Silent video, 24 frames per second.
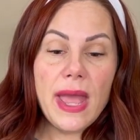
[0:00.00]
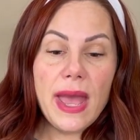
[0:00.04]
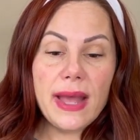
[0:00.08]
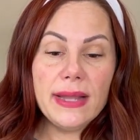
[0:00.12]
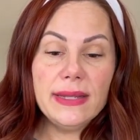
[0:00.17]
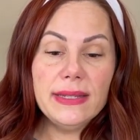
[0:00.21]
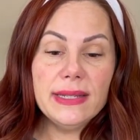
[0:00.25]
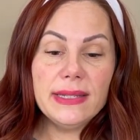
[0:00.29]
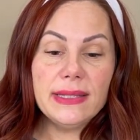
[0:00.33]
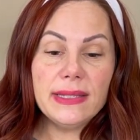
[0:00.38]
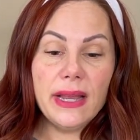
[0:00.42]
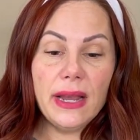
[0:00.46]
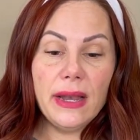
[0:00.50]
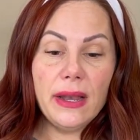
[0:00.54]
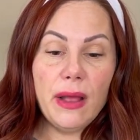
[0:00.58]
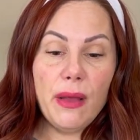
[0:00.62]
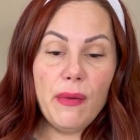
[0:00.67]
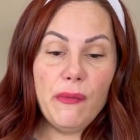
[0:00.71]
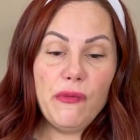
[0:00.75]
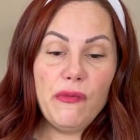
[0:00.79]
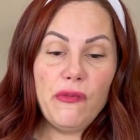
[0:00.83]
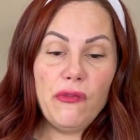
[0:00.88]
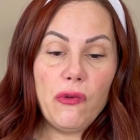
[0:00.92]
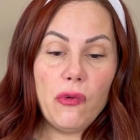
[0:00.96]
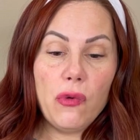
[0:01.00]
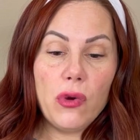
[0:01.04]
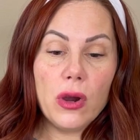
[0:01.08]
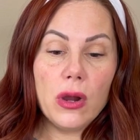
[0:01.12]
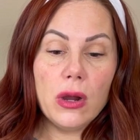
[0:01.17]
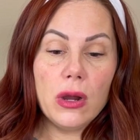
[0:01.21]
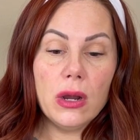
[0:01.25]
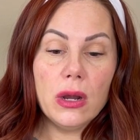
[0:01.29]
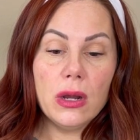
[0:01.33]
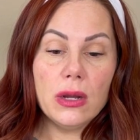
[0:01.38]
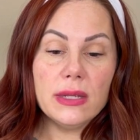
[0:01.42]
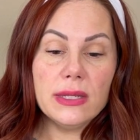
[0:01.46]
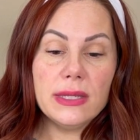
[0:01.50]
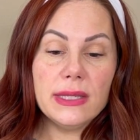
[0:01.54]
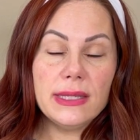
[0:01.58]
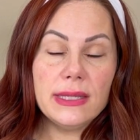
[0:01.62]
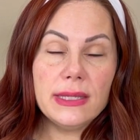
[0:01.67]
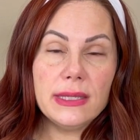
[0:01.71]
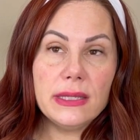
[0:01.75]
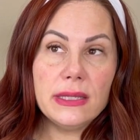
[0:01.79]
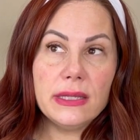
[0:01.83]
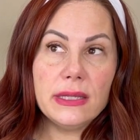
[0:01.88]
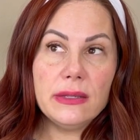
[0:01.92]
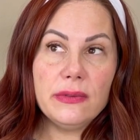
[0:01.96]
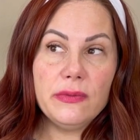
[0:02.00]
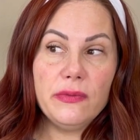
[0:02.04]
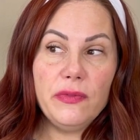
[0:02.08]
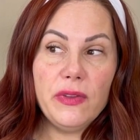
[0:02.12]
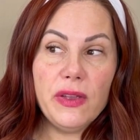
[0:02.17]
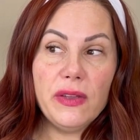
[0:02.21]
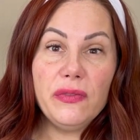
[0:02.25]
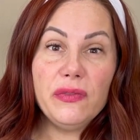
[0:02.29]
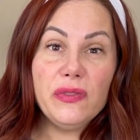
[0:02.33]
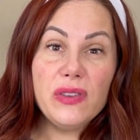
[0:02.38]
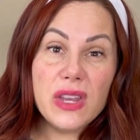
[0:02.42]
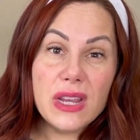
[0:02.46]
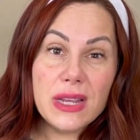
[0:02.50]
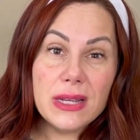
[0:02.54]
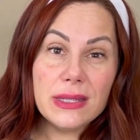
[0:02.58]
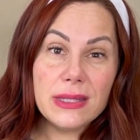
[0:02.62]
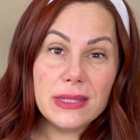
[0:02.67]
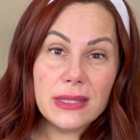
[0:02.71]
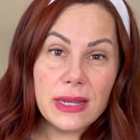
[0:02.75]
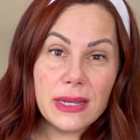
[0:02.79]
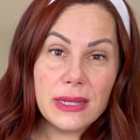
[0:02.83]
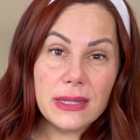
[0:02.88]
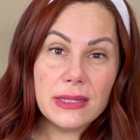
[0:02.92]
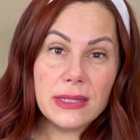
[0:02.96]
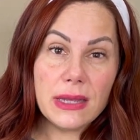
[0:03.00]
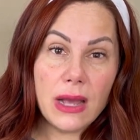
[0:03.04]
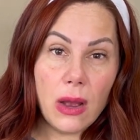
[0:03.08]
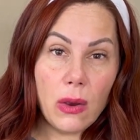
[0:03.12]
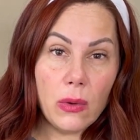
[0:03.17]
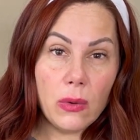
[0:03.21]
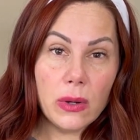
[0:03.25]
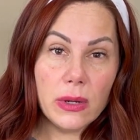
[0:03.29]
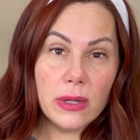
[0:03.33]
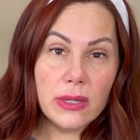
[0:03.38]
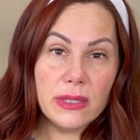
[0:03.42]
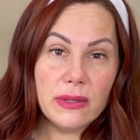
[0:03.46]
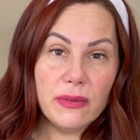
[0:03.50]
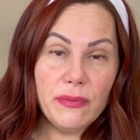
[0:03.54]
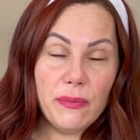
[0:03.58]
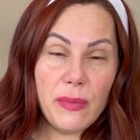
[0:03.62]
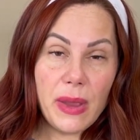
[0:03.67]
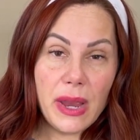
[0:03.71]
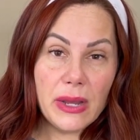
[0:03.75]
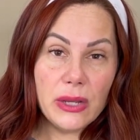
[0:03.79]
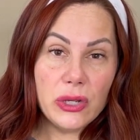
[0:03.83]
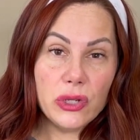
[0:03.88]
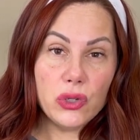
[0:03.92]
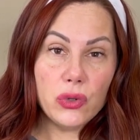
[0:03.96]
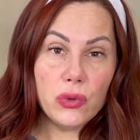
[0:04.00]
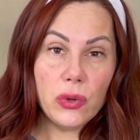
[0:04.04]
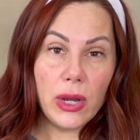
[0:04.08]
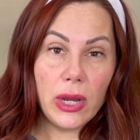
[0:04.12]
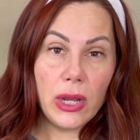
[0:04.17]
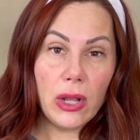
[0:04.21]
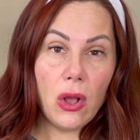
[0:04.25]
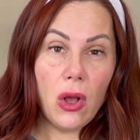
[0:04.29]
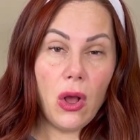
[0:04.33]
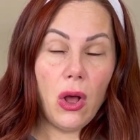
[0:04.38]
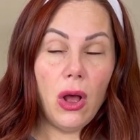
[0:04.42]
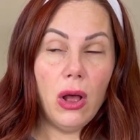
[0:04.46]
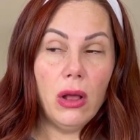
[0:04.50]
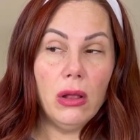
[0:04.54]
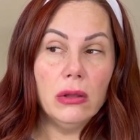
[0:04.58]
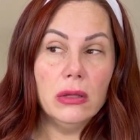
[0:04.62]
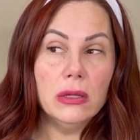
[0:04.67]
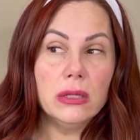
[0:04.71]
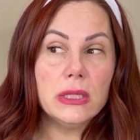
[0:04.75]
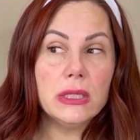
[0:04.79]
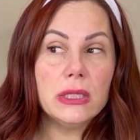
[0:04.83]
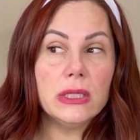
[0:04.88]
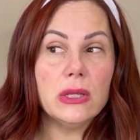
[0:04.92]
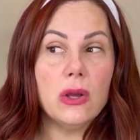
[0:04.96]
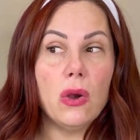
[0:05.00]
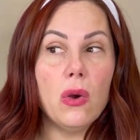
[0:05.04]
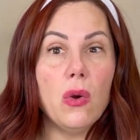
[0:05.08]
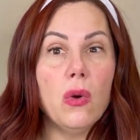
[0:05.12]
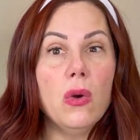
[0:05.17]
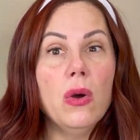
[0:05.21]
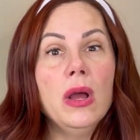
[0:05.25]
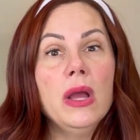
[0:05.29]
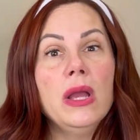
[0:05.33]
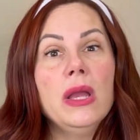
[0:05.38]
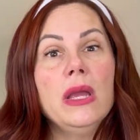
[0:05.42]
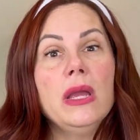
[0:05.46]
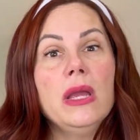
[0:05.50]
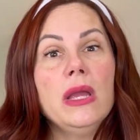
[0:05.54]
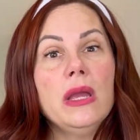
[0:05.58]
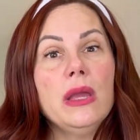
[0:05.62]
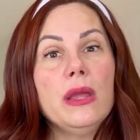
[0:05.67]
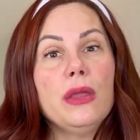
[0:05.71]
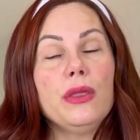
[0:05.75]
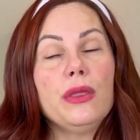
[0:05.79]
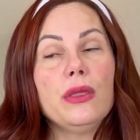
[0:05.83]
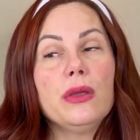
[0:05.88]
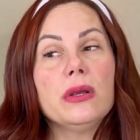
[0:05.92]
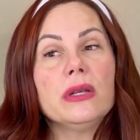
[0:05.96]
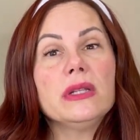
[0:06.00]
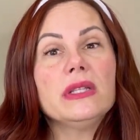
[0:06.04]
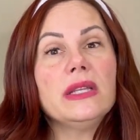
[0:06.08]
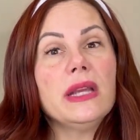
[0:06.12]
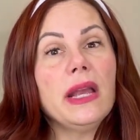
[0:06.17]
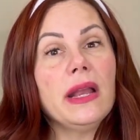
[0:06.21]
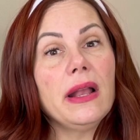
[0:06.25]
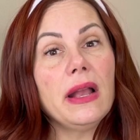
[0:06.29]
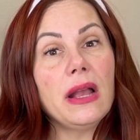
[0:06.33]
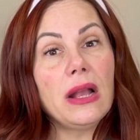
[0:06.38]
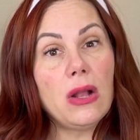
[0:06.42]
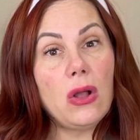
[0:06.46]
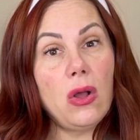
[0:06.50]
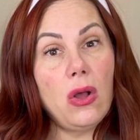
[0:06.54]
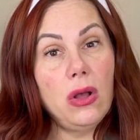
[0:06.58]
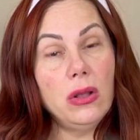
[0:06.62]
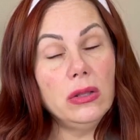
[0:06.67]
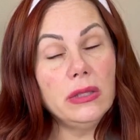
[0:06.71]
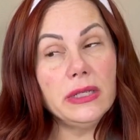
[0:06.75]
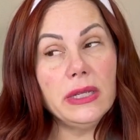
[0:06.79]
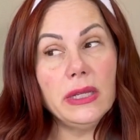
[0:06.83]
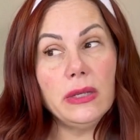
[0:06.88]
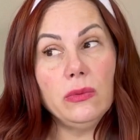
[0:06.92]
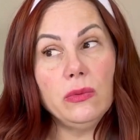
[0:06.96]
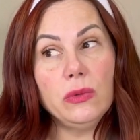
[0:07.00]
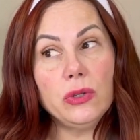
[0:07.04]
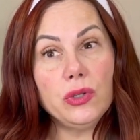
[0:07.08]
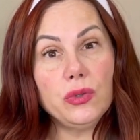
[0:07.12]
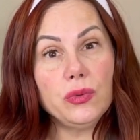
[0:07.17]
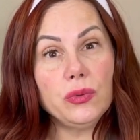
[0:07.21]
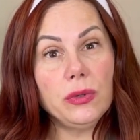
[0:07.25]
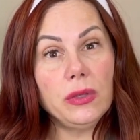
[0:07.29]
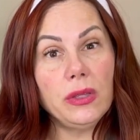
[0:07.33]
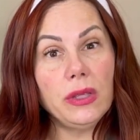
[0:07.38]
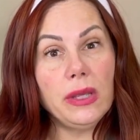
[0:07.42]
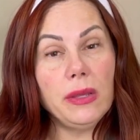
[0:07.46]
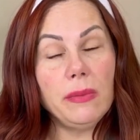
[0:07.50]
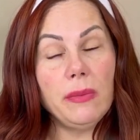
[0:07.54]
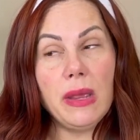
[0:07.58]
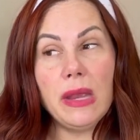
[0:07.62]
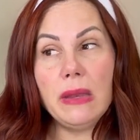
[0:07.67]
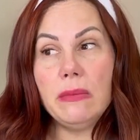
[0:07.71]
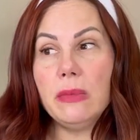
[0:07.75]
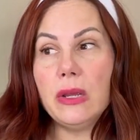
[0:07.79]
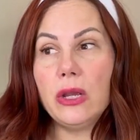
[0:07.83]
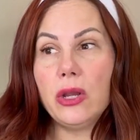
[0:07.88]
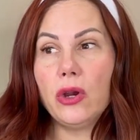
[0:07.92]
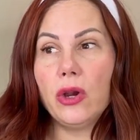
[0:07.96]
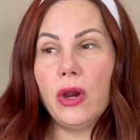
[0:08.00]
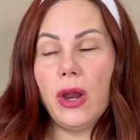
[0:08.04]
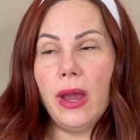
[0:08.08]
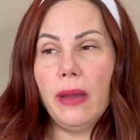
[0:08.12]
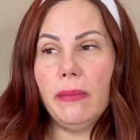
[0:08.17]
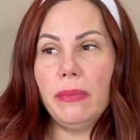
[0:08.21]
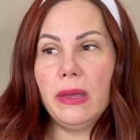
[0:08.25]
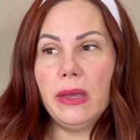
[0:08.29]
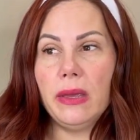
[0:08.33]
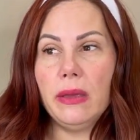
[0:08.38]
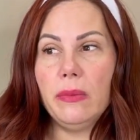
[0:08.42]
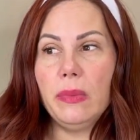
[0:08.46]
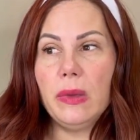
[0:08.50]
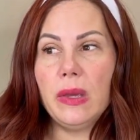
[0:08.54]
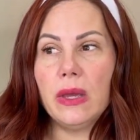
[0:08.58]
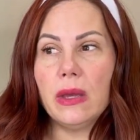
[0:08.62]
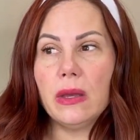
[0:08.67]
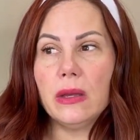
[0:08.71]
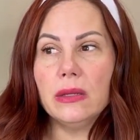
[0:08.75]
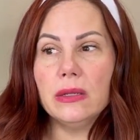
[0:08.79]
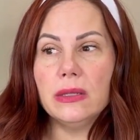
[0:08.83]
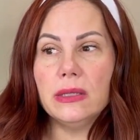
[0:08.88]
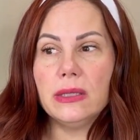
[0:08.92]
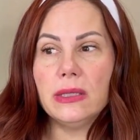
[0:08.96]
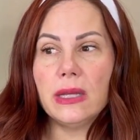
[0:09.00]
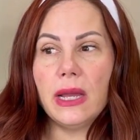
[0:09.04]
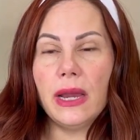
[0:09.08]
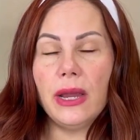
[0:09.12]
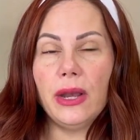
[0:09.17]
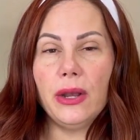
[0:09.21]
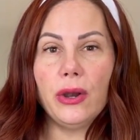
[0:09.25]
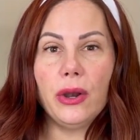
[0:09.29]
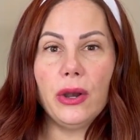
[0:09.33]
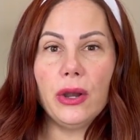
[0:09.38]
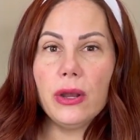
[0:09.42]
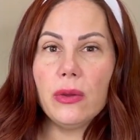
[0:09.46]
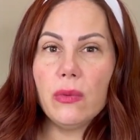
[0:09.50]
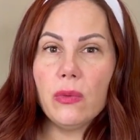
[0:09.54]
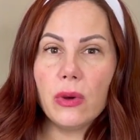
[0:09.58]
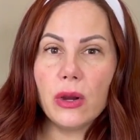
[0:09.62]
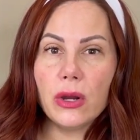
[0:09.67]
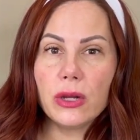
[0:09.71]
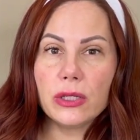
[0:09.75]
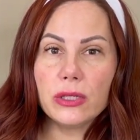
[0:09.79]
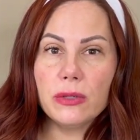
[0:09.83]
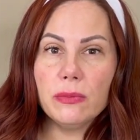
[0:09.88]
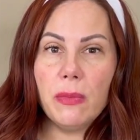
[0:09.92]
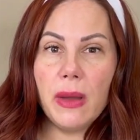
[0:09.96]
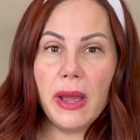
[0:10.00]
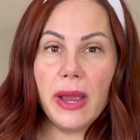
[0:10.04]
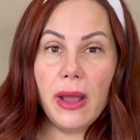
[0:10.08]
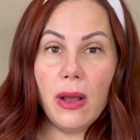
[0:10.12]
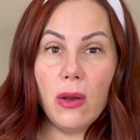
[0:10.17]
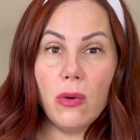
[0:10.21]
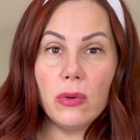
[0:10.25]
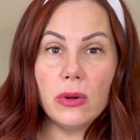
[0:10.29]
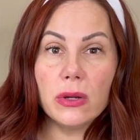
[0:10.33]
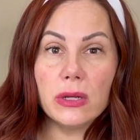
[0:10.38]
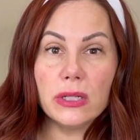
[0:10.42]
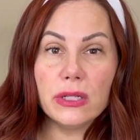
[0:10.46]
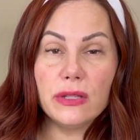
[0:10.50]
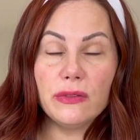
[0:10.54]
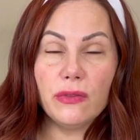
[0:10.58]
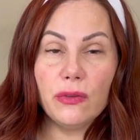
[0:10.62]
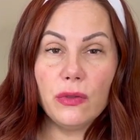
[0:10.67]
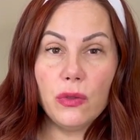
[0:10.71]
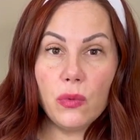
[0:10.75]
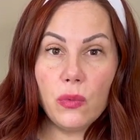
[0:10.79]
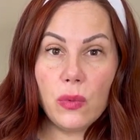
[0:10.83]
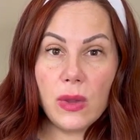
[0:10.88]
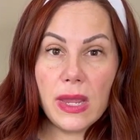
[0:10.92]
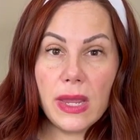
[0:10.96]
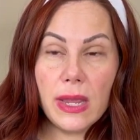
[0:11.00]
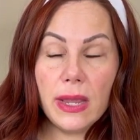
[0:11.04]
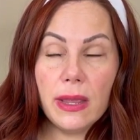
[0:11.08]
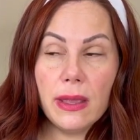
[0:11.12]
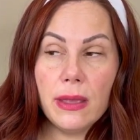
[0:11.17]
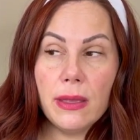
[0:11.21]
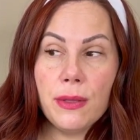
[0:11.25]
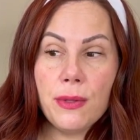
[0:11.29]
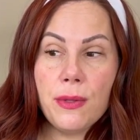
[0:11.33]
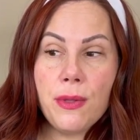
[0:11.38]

to sign up for 56 hours of mandatory call. So Thursday I got called in, which really made me crabby because I had already worked my hours for the week